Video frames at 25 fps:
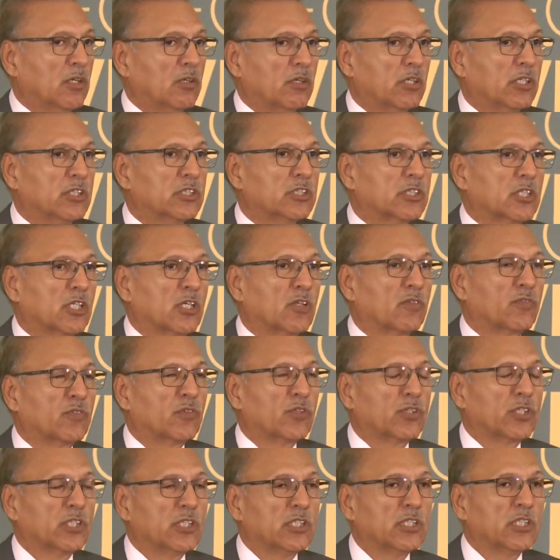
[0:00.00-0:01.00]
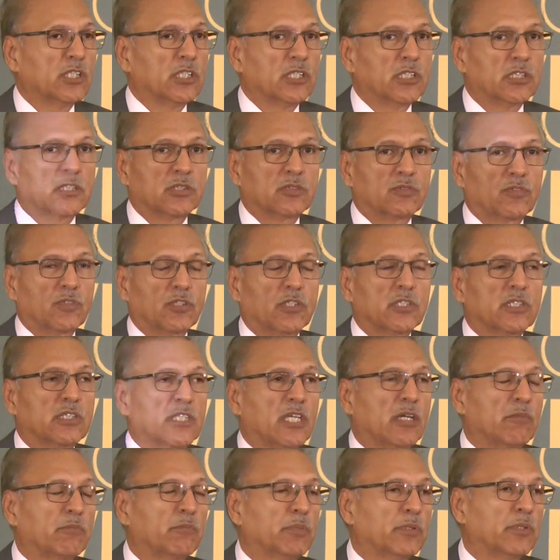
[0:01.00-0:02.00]
Instead of 14 years, for
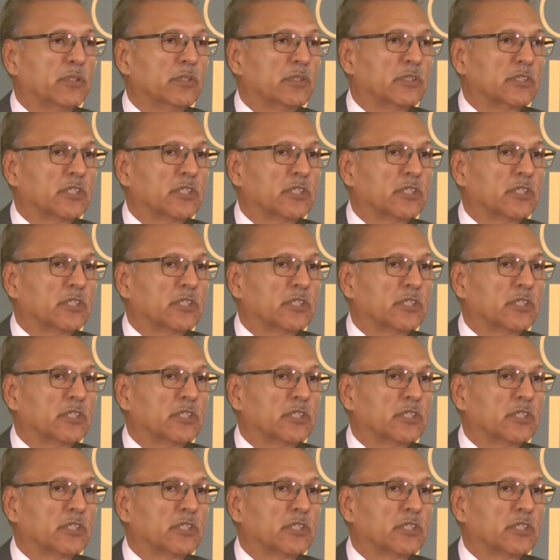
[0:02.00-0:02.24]
example,